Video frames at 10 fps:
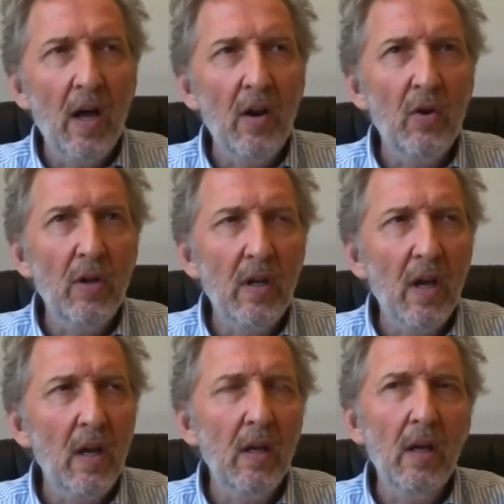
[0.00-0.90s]
don't want to
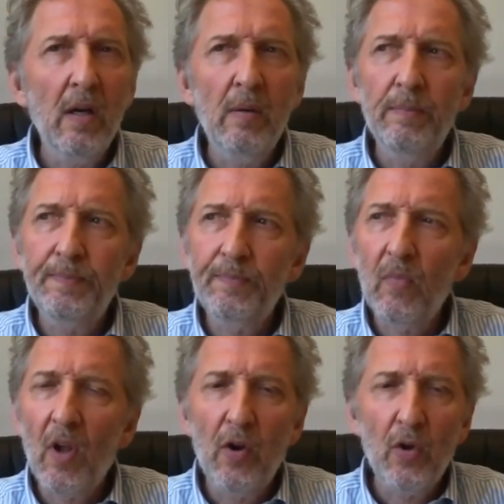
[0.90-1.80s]
get, I
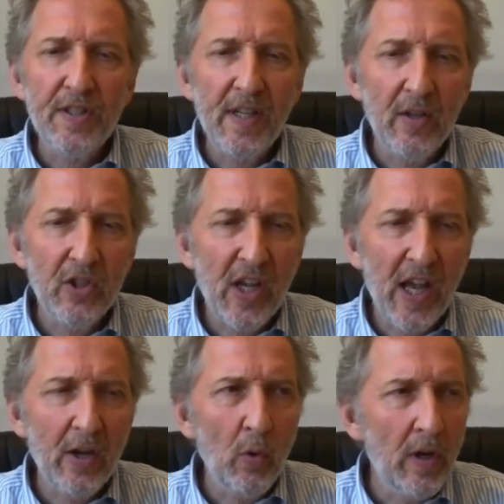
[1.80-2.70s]
don't want to sound
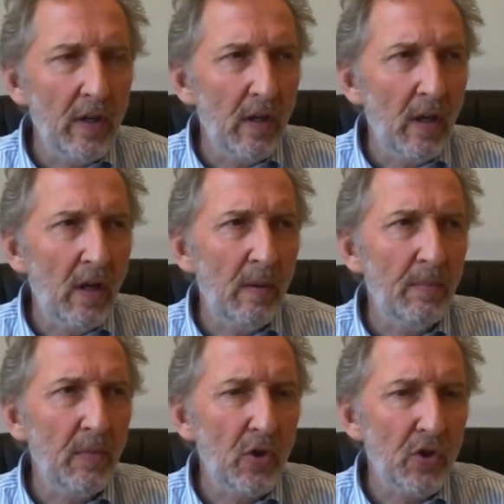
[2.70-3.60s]
sanguine
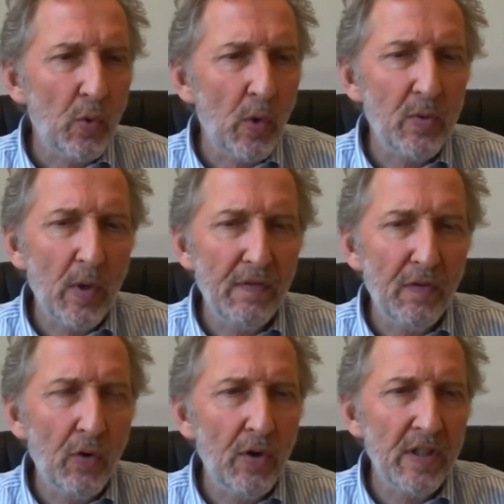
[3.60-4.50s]
because
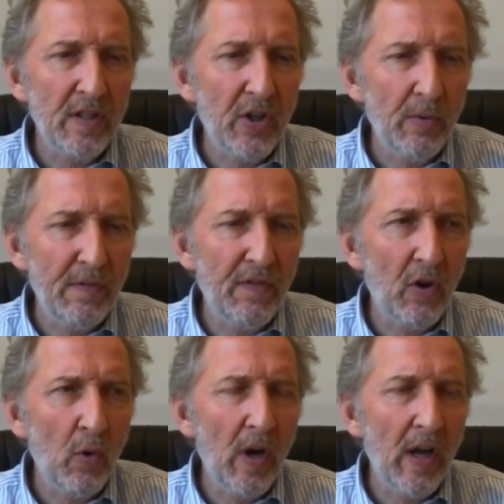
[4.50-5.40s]
2024 isn't terribly far
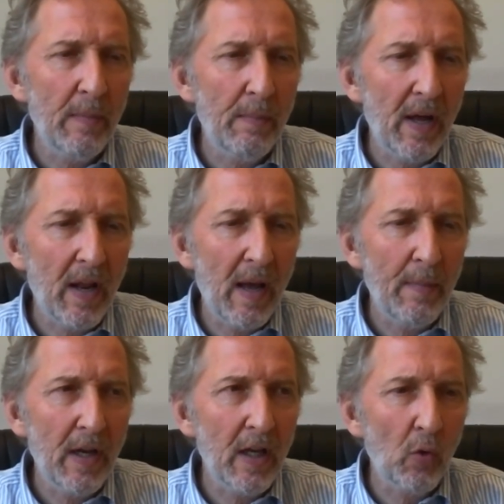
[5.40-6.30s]
away, but I'm a
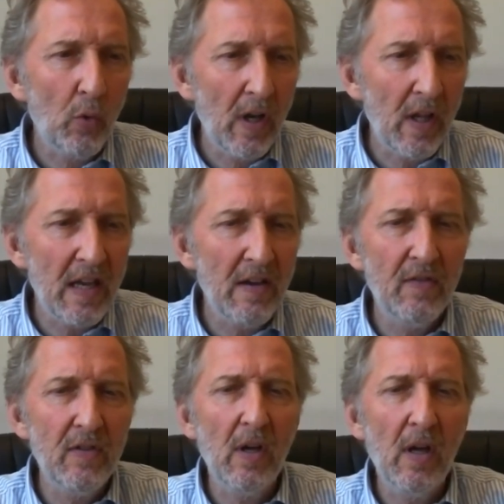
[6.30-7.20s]
little relieved
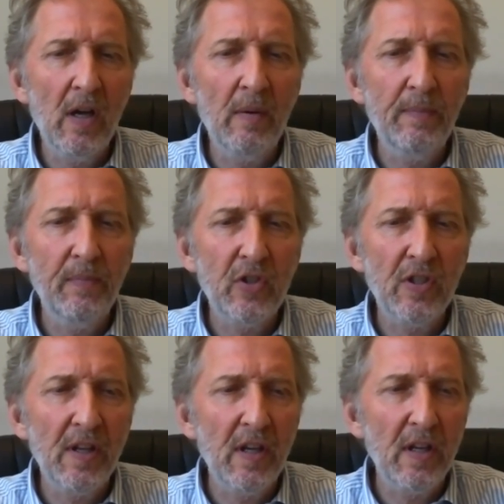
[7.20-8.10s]
to
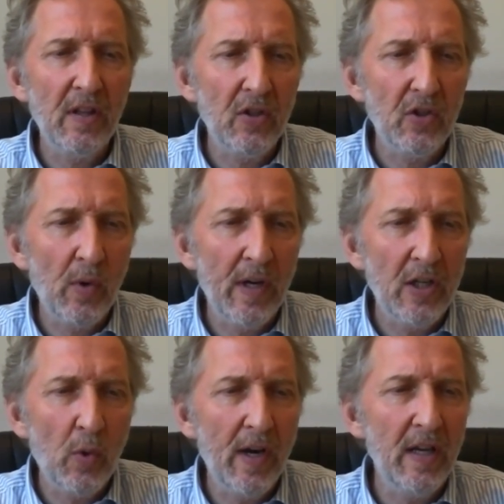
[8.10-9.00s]
think that
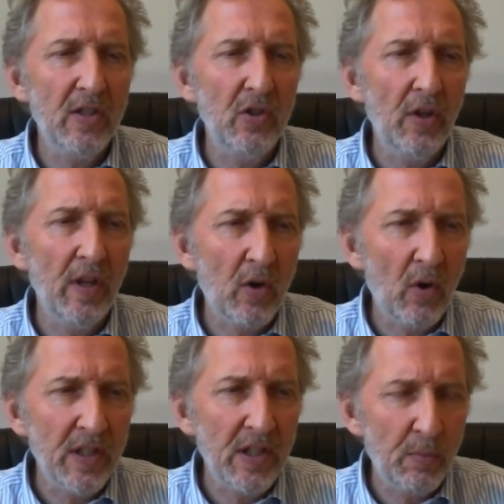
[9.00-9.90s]
2020 is not that
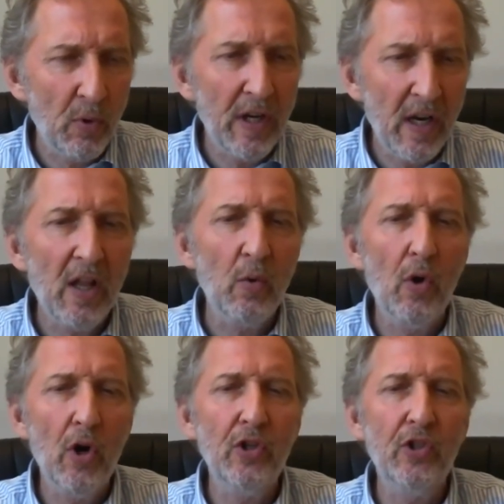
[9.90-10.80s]
crisis point. In other
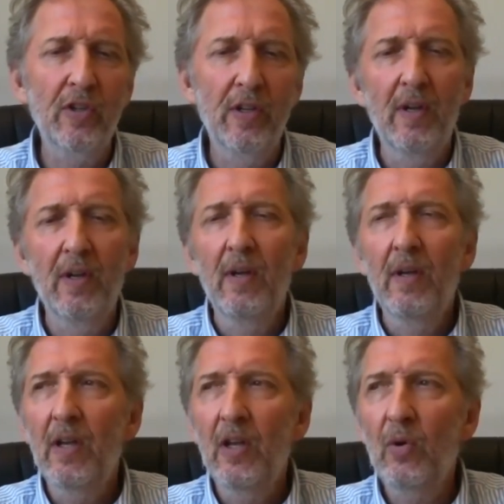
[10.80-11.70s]
words,
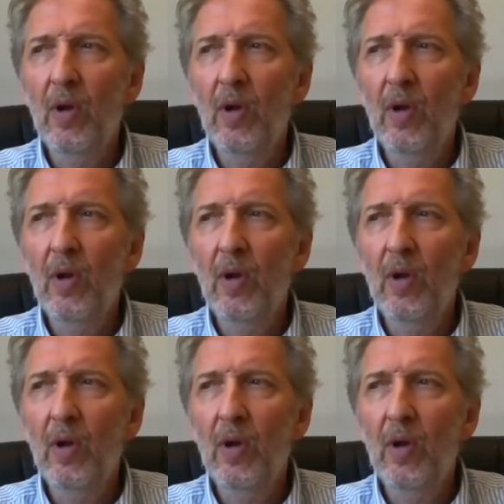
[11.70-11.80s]
you know,